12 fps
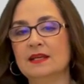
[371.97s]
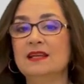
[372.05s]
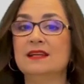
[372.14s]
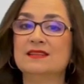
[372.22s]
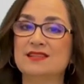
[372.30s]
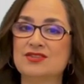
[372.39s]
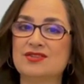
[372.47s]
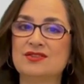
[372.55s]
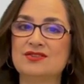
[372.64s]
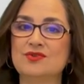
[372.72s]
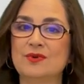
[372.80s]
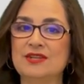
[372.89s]
In
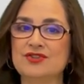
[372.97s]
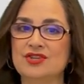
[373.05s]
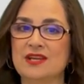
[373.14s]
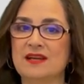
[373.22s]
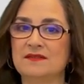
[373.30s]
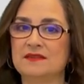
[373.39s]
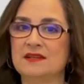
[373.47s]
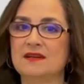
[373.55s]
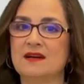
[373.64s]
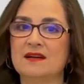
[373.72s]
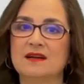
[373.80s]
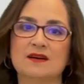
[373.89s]
addition to NGF,
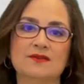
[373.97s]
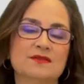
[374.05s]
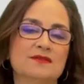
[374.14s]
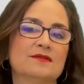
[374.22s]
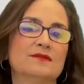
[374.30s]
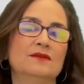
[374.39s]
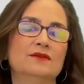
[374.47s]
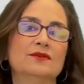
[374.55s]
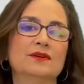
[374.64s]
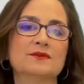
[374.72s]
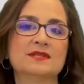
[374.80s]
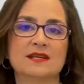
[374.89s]
there are also
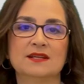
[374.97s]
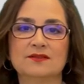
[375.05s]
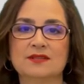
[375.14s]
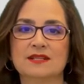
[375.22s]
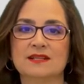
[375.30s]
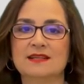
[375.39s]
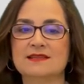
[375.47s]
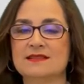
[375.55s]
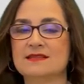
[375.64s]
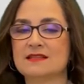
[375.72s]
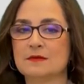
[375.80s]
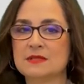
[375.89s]
local cytokines
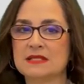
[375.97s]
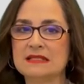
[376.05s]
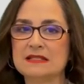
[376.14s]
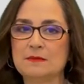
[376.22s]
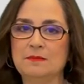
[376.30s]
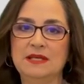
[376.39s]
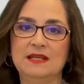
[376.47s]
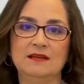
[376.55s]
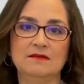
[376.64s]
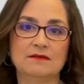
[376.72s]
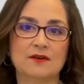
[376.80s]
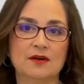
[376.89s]
and substance
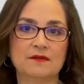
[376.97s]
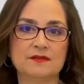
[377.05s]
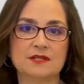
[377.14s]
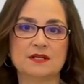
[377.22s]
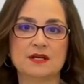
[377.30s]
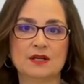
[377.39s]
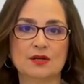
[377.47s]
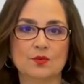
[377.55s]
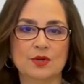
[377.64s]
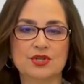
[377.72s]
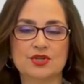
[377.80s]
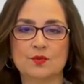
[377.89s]
P involved,
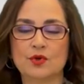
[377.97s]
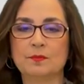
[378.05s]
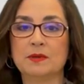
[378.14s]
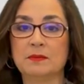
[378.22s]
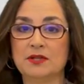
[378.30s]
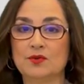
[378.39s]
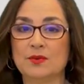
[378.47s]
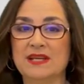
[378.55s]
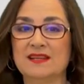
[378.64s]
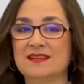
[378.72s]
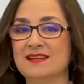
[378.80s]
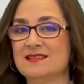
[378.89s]
which will
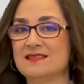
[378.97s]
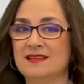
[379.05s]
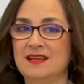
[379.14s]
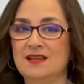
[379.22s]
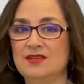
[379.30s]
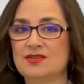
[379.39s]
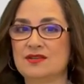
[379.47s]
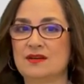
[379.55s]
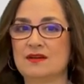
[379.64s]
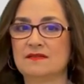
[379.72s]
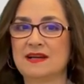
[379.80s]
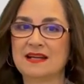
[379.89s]
perpetuate a stage
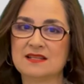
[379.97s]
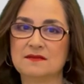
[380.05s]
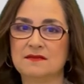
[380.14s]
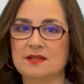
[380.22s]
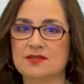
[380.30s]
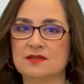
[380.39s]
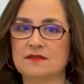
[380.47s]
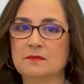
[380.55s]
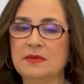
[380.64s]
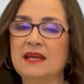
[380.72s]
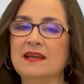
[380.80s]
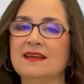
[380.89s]
of activation
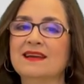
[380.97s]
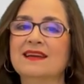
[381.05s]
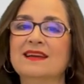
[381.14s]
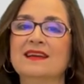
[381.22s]
of pain